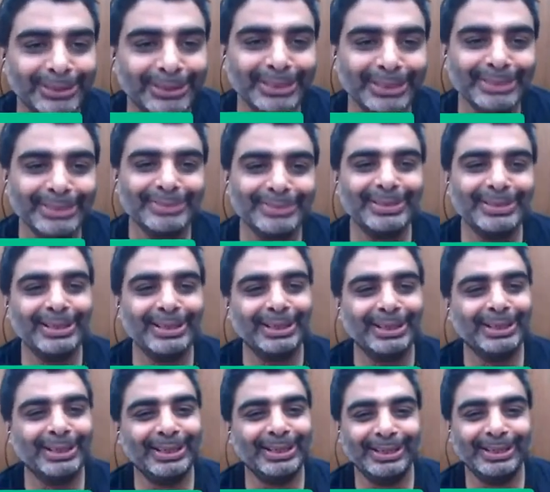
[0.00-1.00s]
things than I
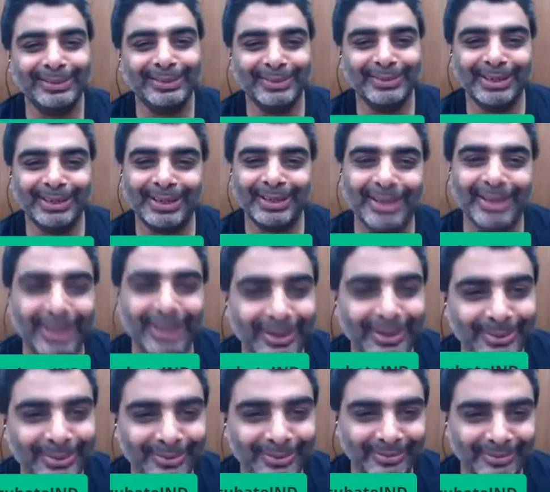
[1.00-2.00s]
can even
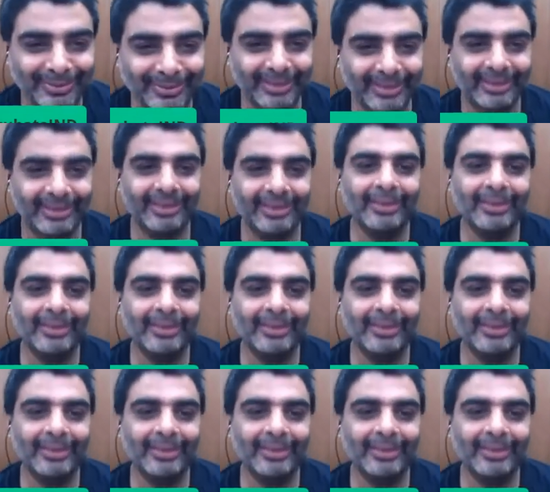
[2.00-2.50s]
count for it.